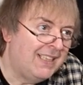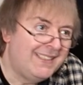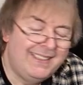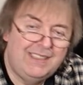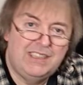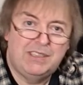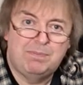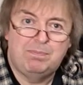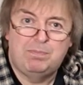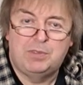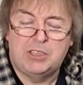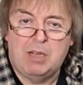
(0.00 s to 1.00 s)
is
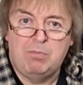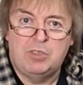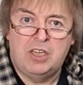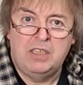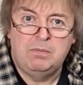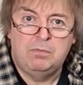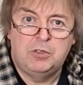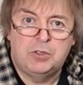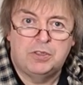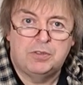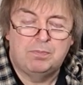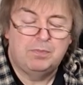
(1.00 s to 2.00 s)

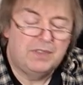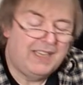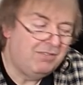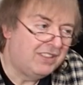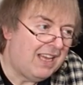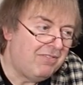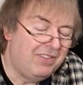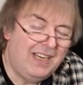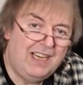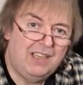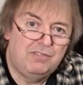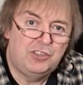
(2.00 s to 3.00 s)
sometimes gives that
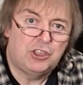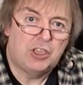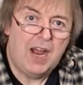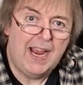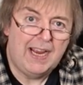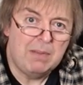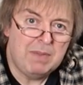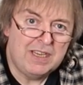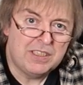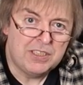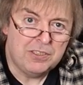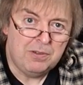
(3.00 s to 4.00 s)
feeling of trying a
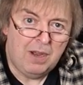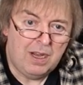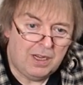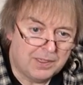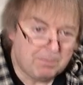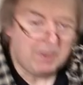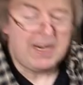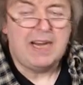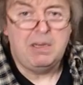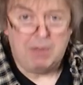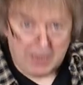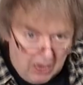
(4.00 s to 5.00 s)
bit too hard. But
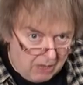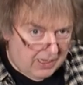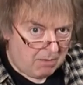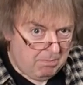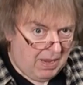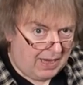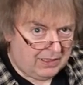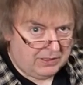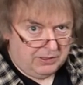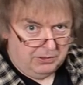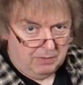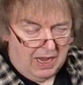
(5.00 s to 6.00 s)
anyway, I'll come back
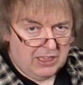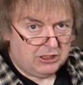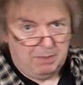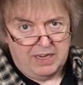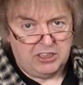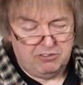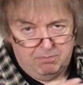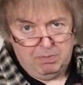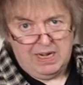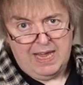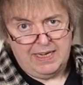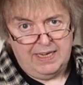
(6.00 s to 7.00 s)
to aspects of
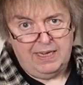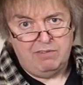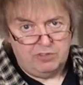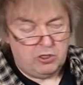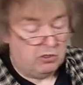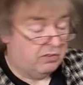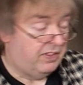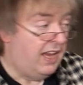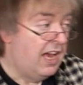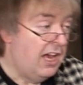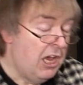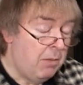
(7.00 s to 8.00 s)
planning in photography
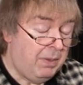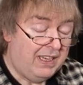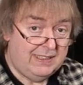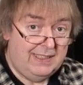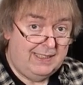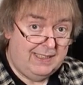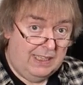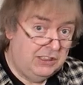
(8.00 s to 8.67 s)
because it